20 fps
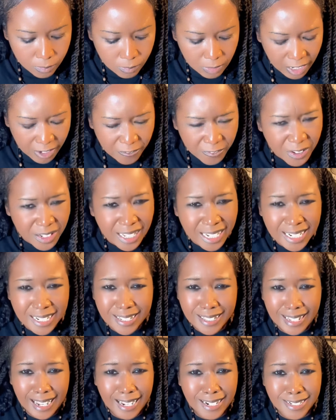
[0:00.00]
I feel like a
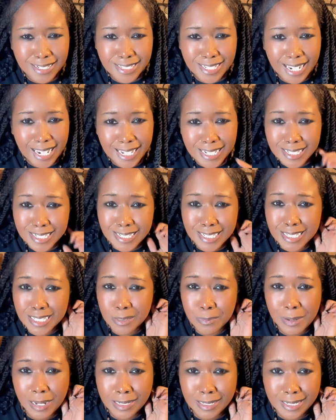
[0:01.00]
lot of changes is
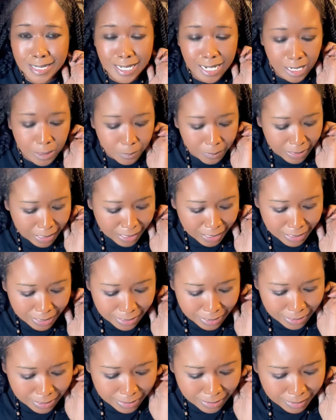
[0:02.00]
about to take
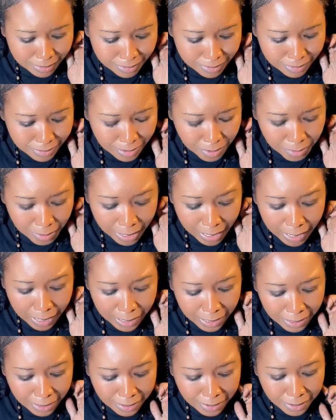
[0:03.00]
place.
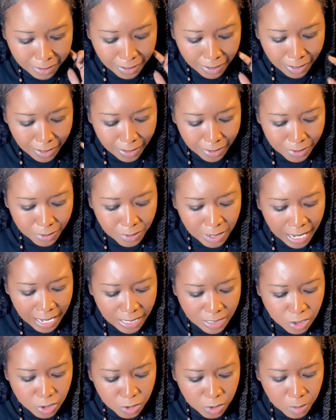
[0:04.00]
Okay, you
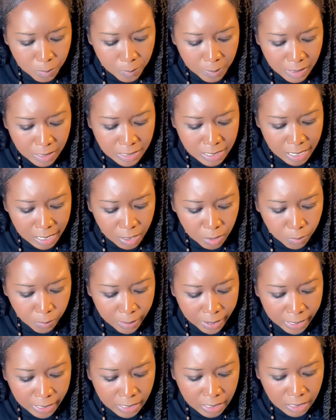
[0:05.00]
guys, you could be
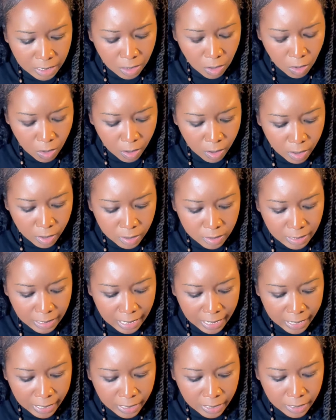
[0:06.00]
decorating or
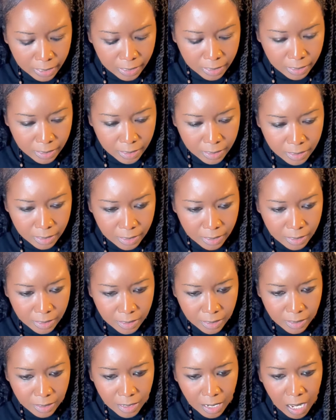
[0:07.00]
like,
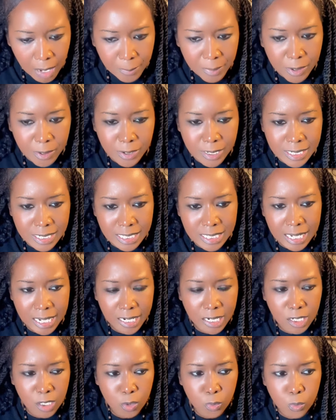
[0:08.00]
I'm here and
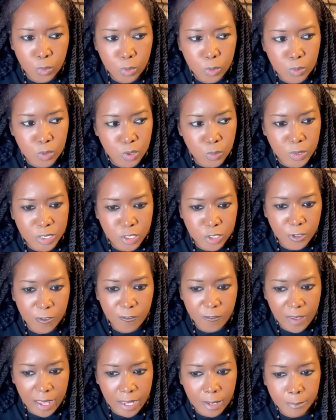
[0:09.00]
setting the rules with your
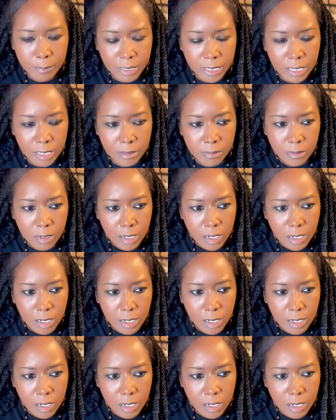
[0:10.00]
family.